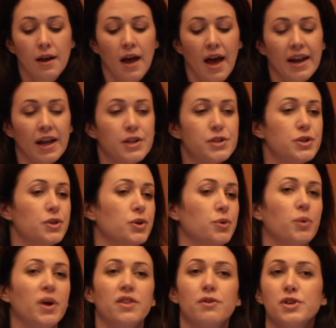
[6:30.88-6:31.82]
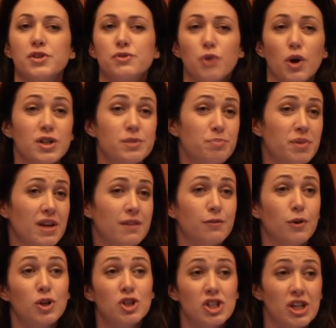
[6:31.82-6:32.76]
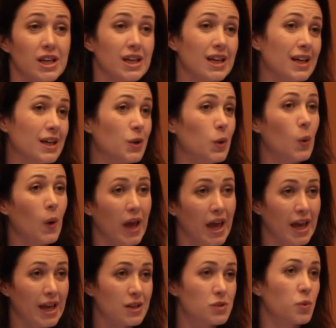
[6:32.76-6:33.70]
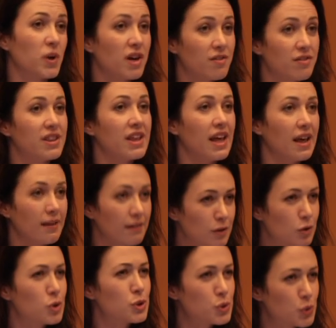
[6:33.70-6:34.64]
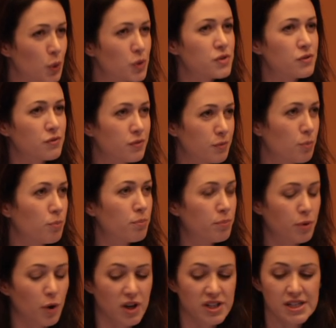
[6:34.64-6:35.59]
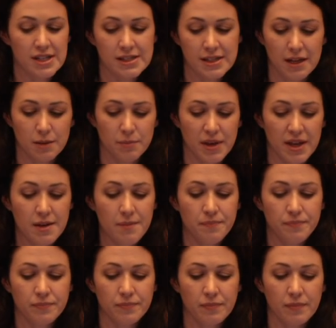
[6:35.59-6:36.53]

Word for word: And I'll do whether it's roast beef or chicken or eggs, whatever their good source of protein is going to be.